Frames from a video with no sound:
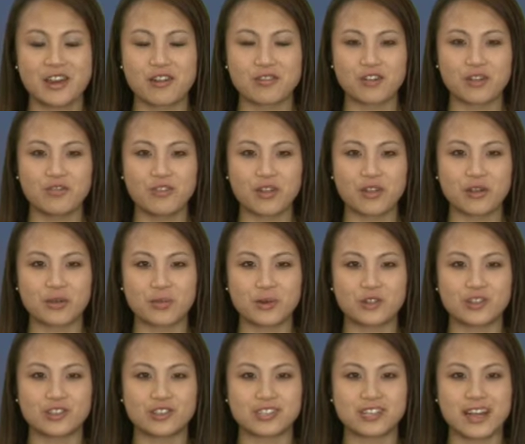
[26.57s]
For further
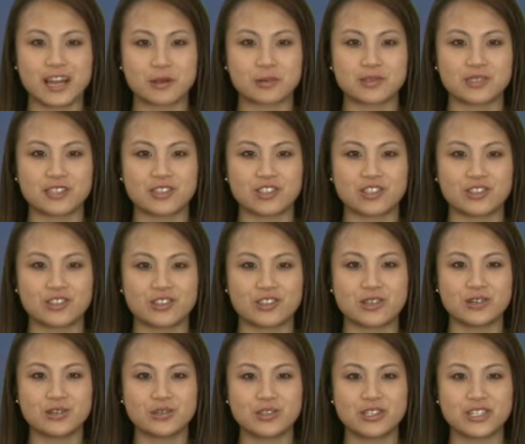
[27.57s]
mergers and acquisitions
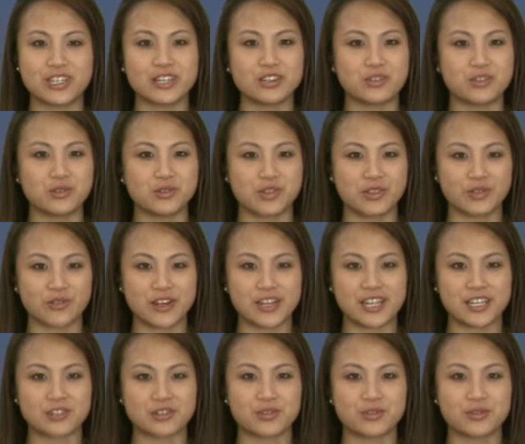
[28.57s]
news, stay tuned to the
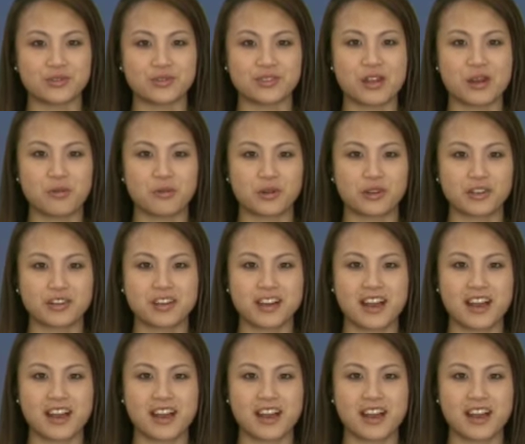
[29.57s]
Financial News Network.